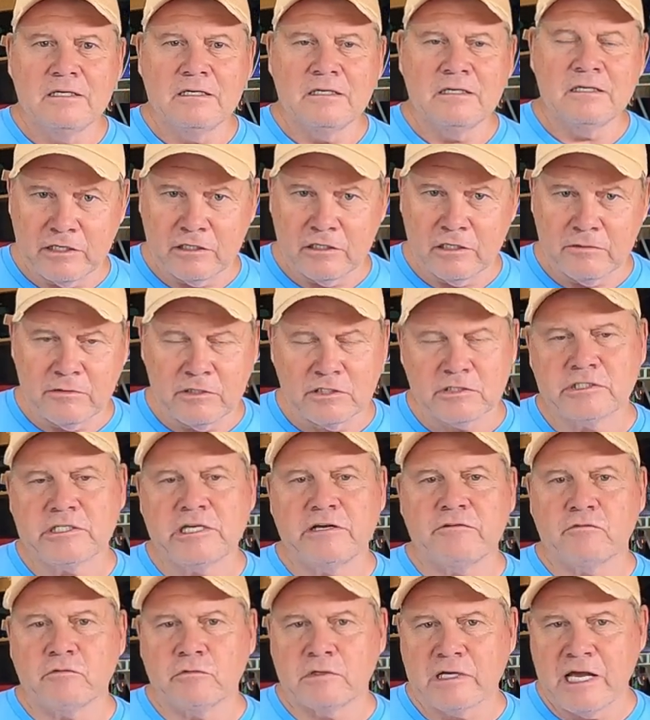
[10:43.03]
There's
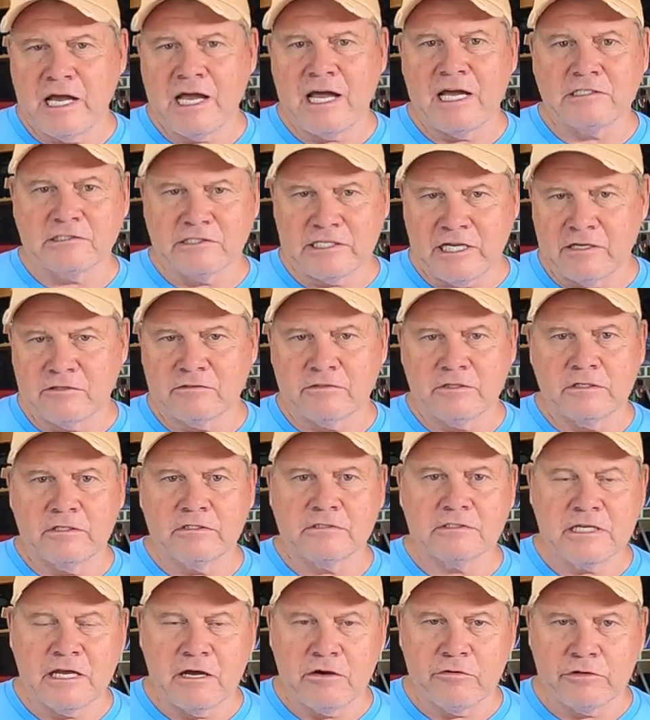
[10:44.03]
several guys out there
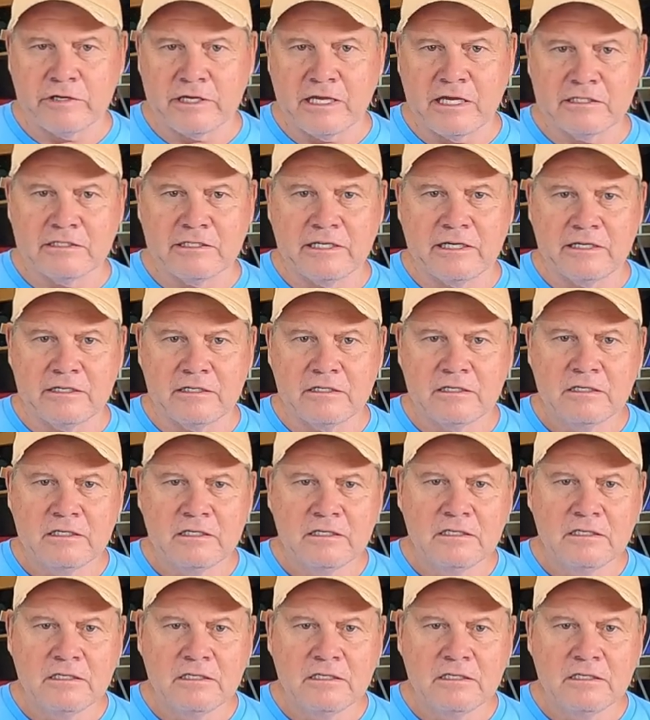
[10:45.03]
that's already got that